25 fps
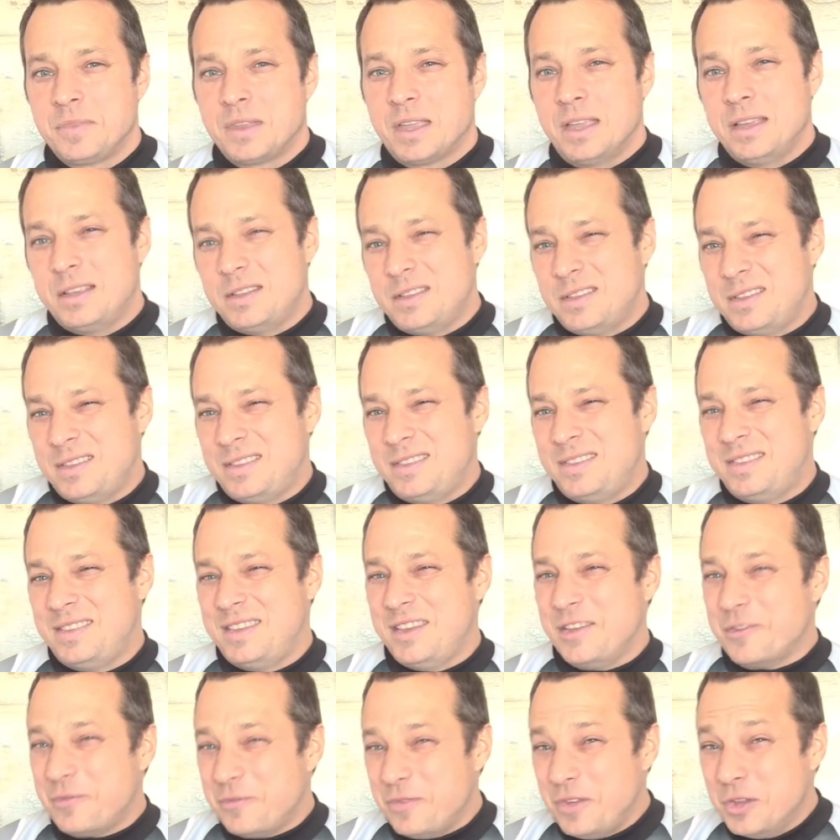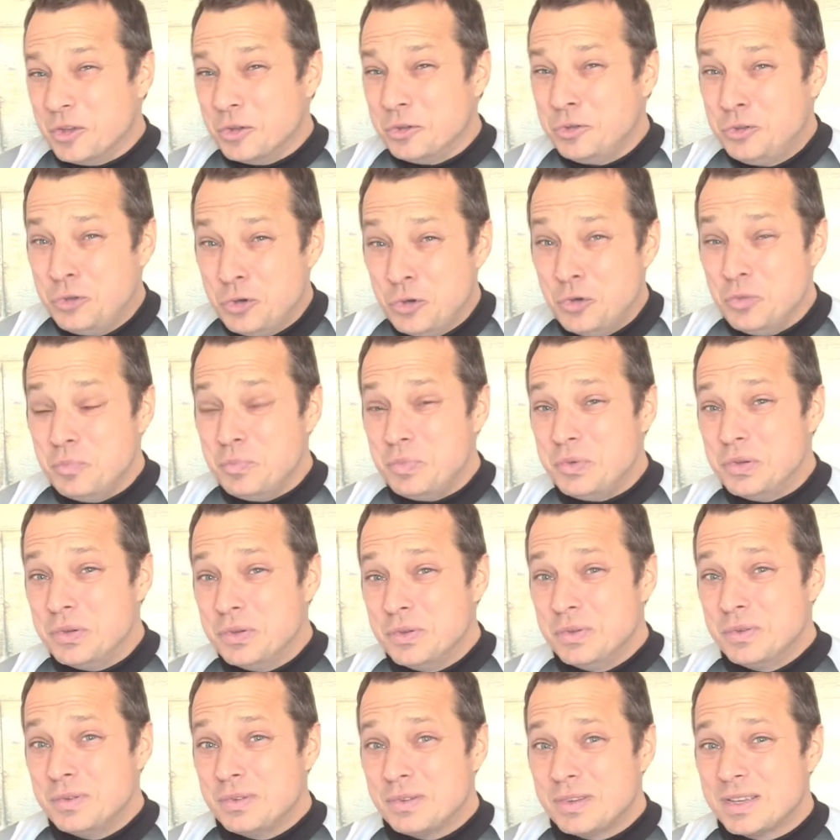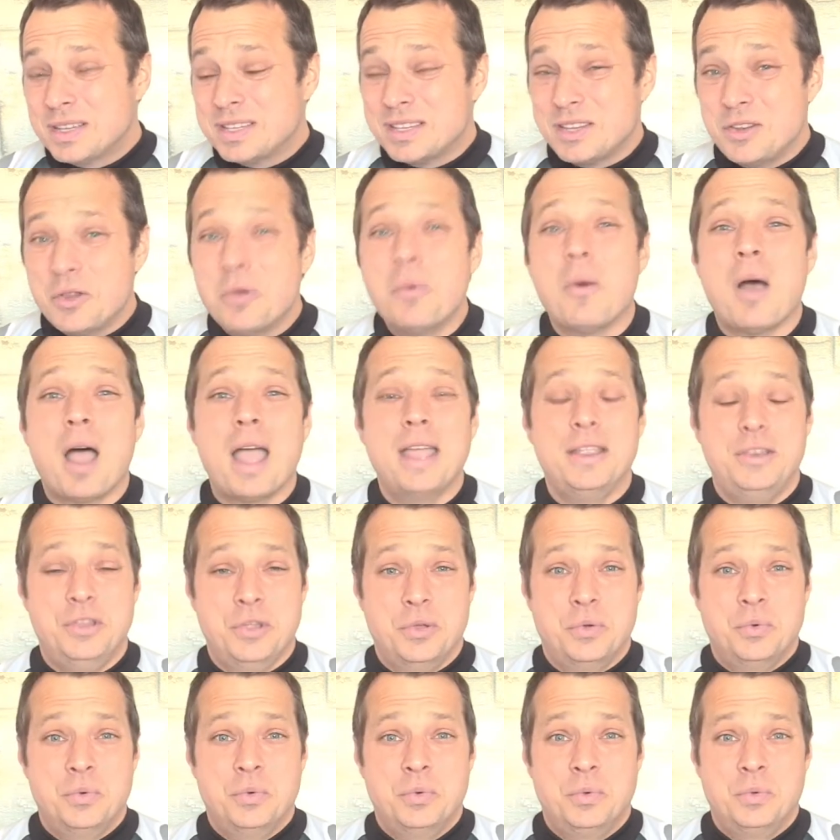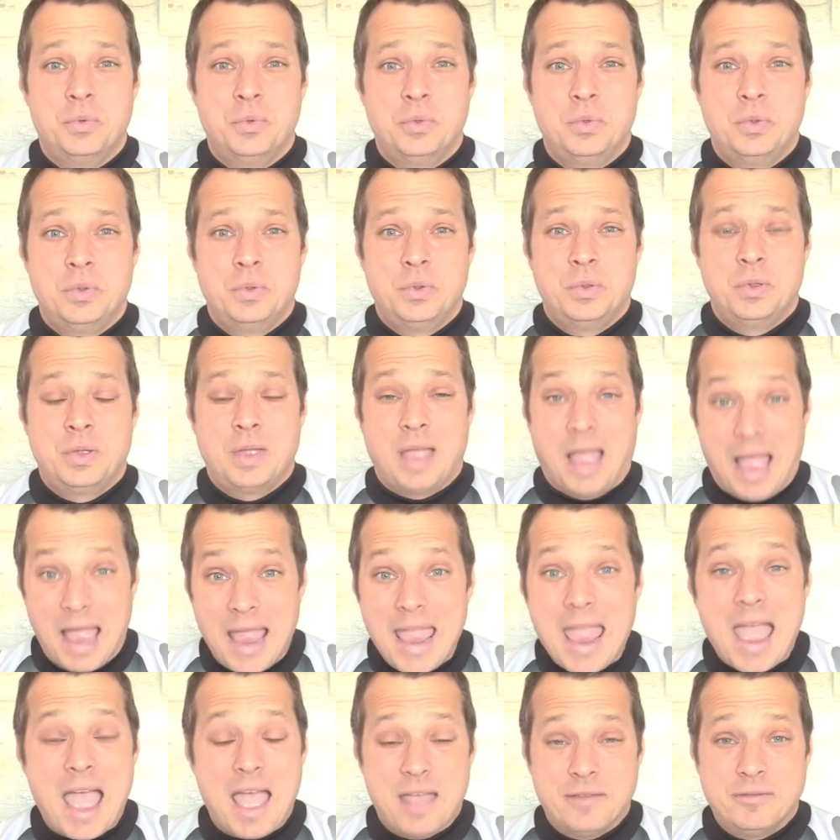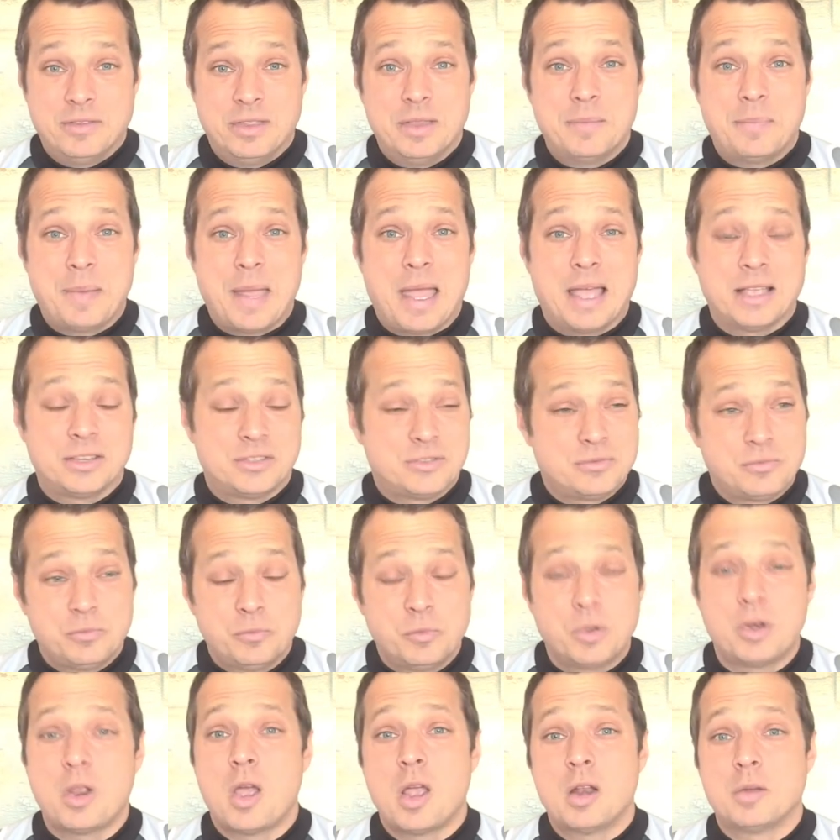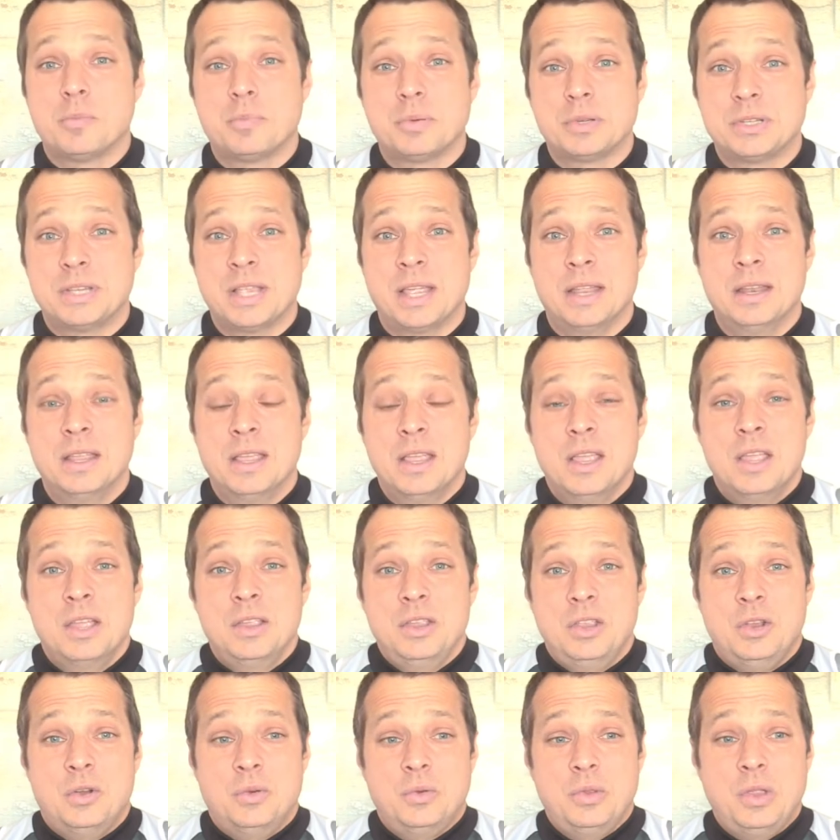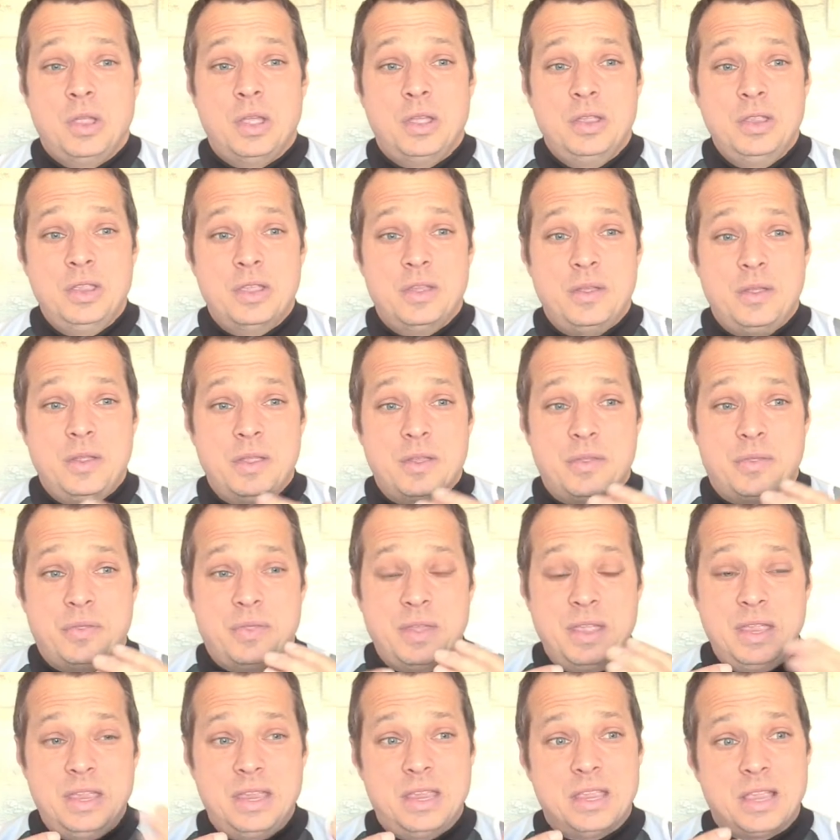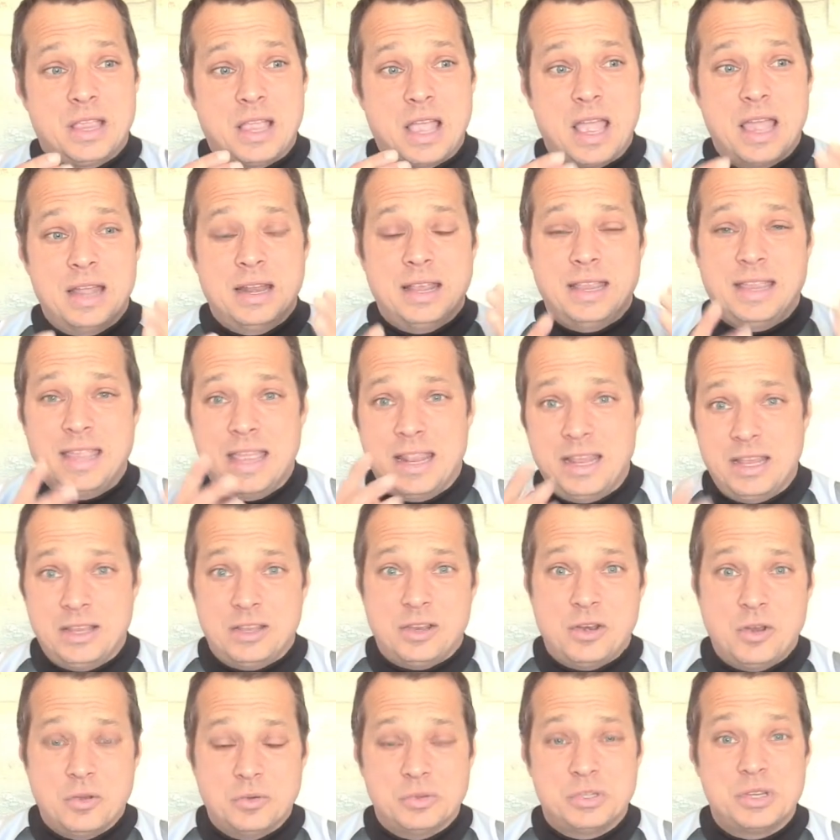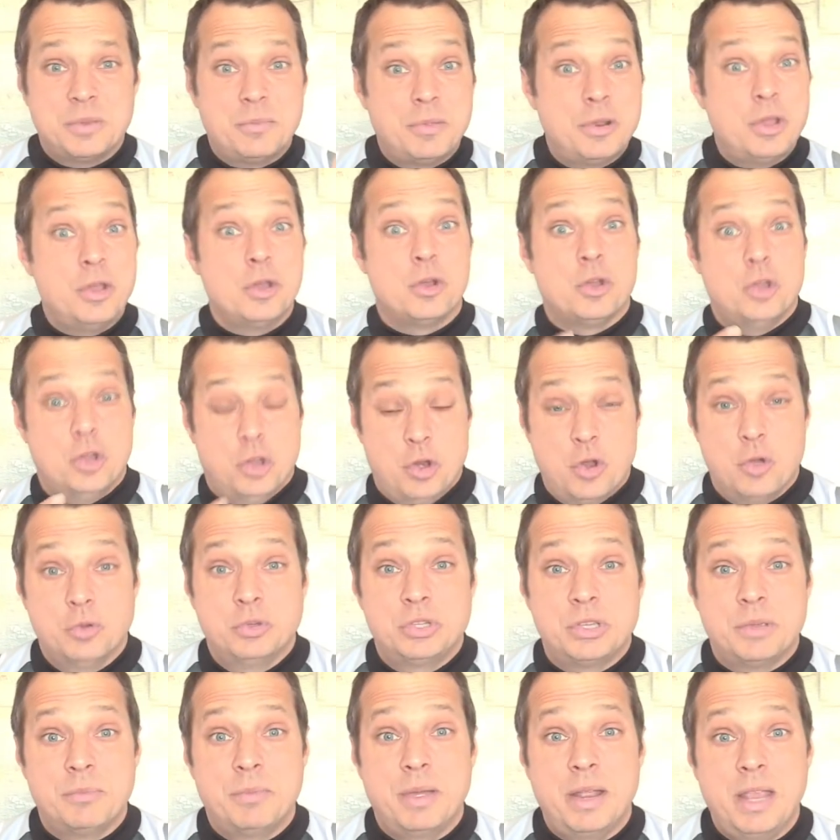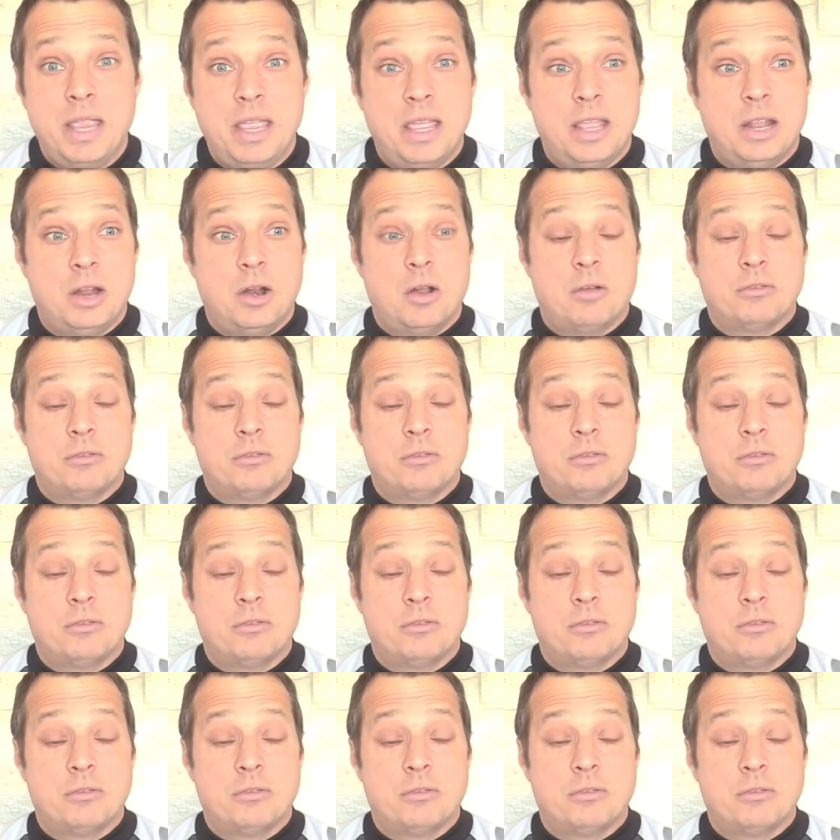Like, do you feel duped? Because I know I do. I have in the past, 100%. You know, you think you're kind of getting to know somebody or you know somebody and